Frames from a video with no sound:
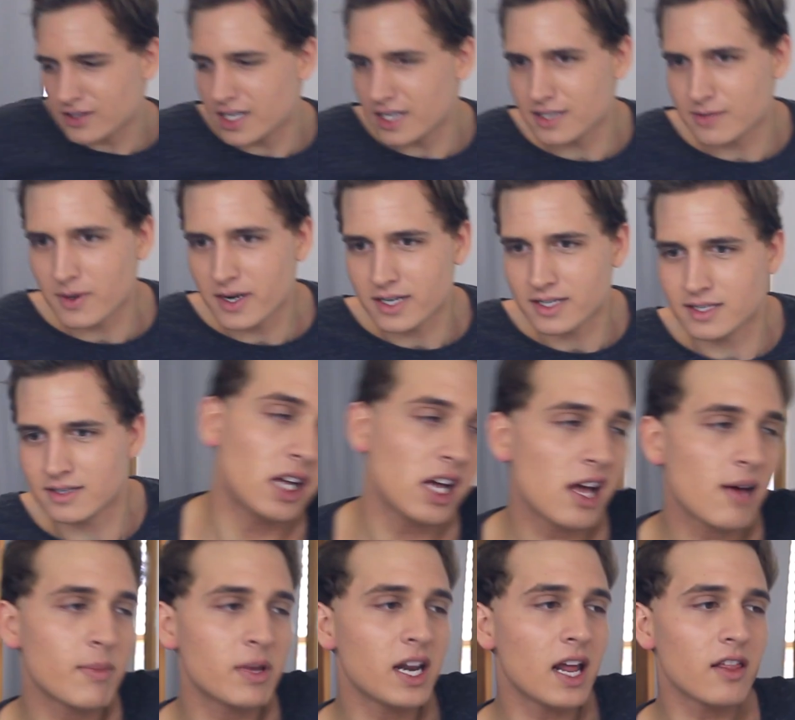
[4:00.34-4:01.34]
sex works?
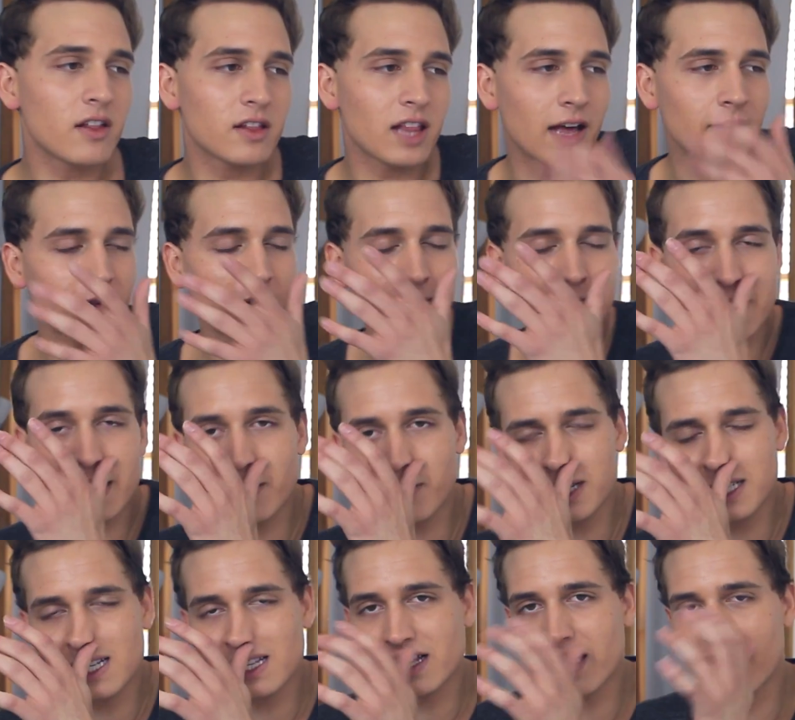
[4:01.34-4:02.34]
Another life update.
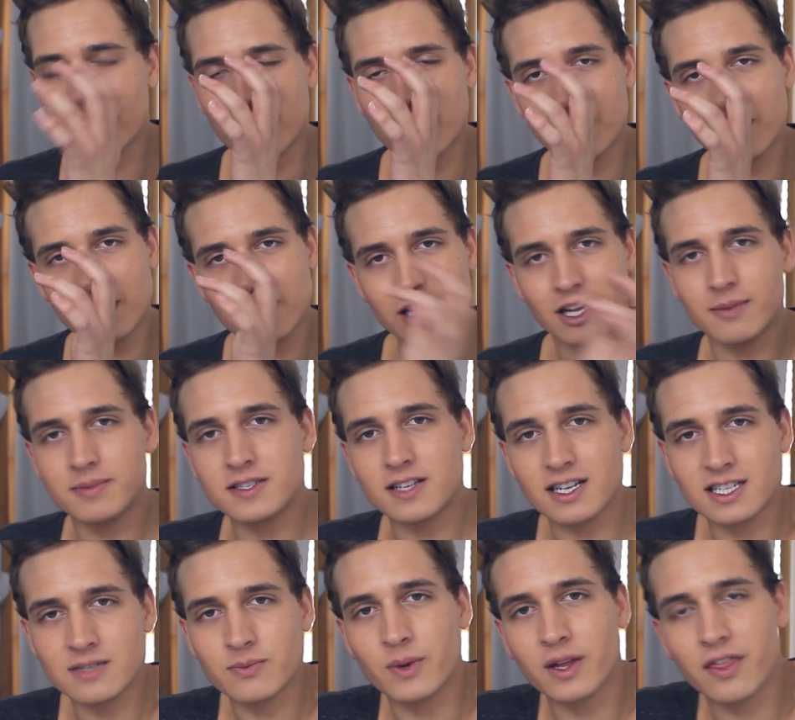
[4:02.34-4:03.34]
Recently I've been really
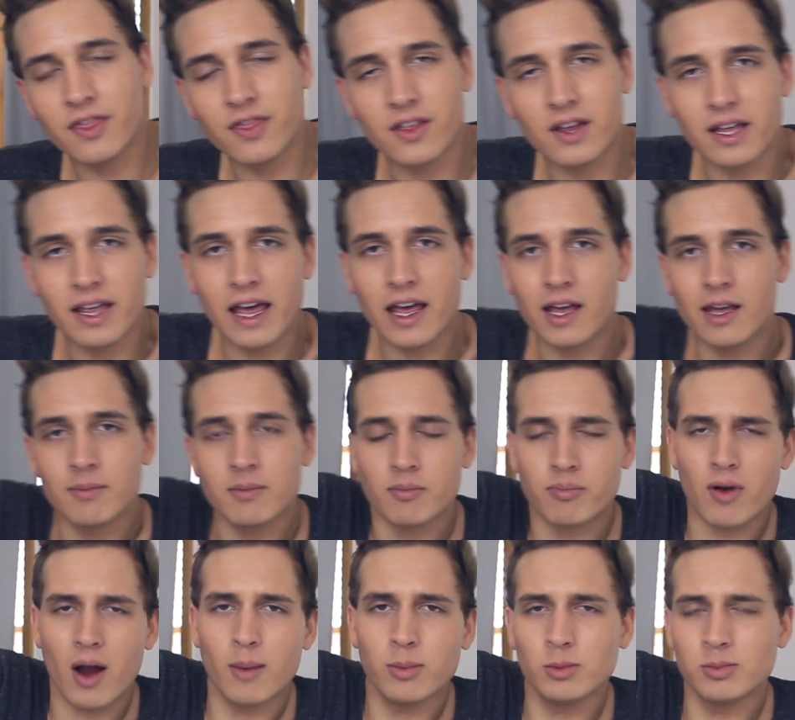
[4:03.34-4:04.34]
obsessed with the game,
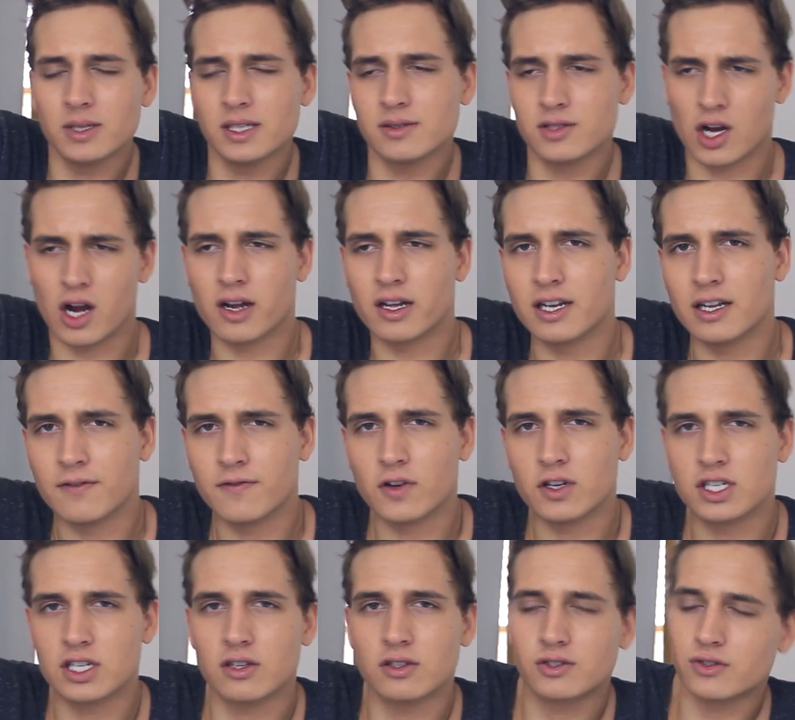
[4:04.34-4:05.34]
probably targeted
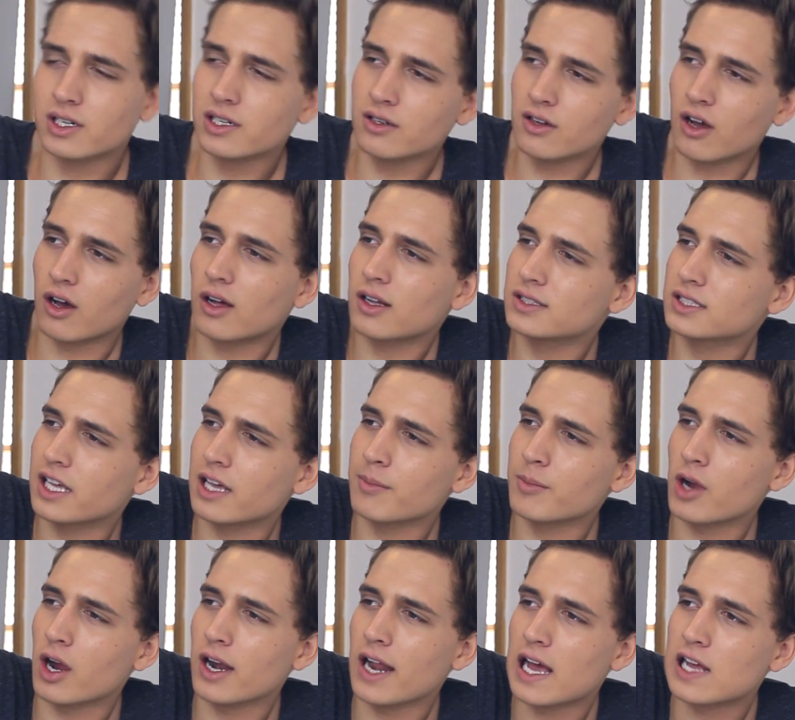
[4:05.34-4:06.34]
for children, called Kim
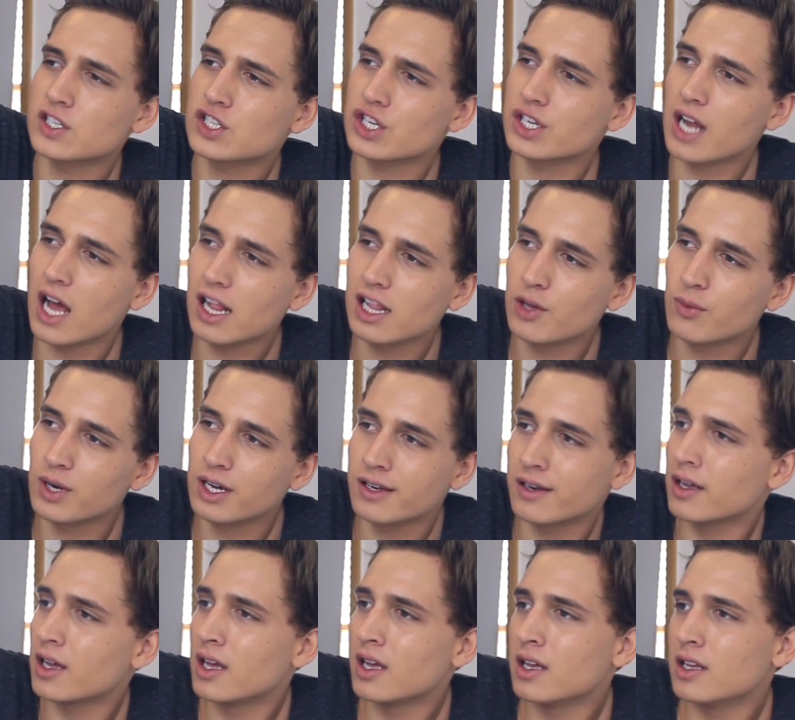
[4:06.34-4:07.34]
Kardashian
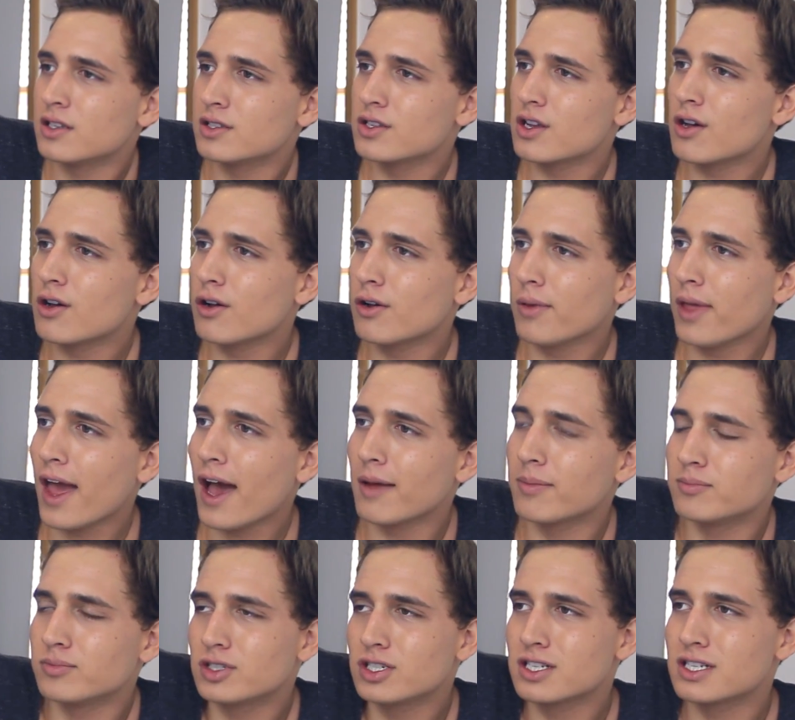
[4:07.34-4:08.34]
Hollywood. So
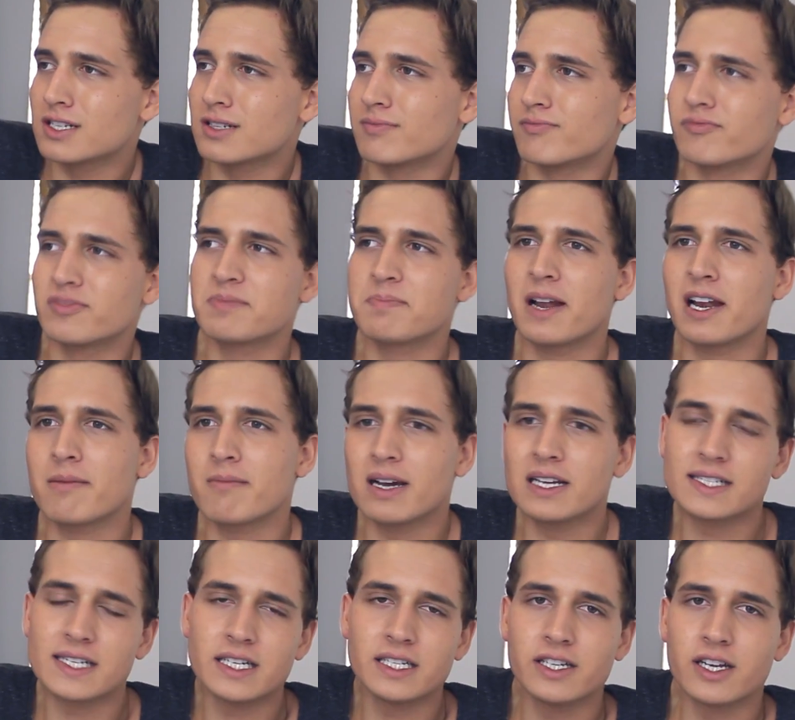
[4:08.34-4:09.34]
yeah, just spending
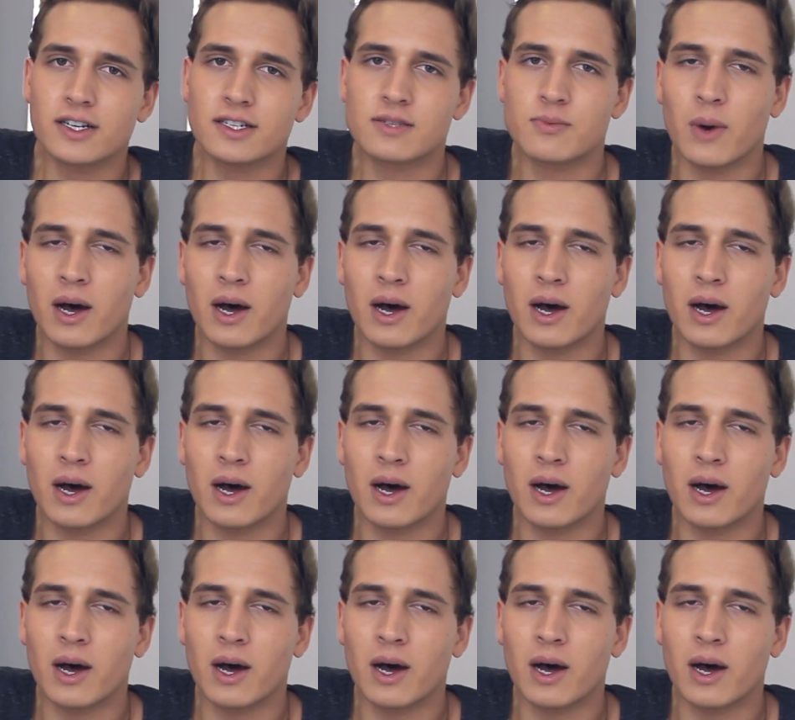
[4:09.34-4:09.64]
my teen years